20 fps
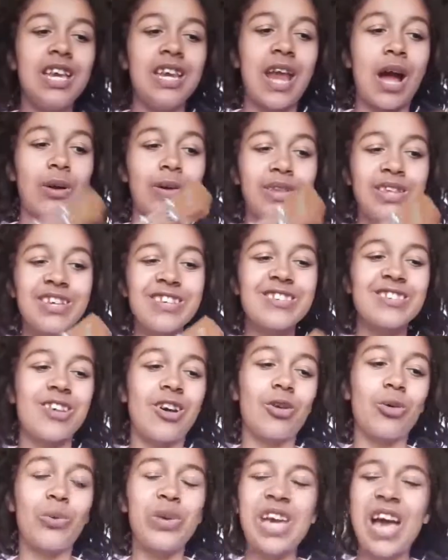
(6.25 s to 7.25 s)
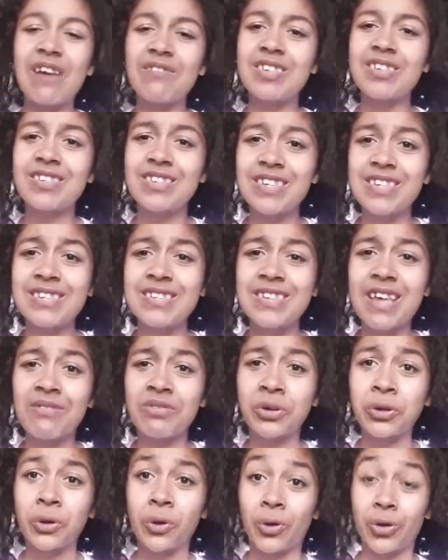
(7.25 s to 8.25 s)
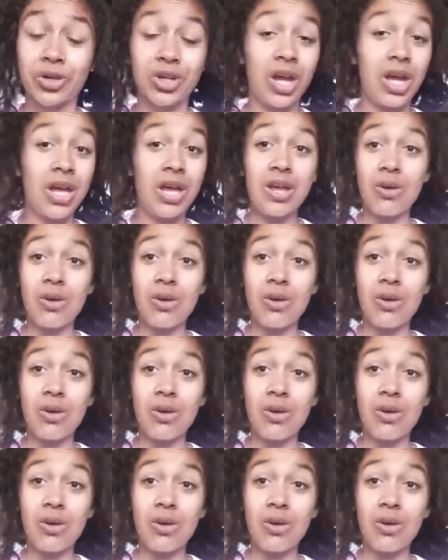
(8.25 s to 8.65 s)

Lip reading: Now in this song we have a C7 chord.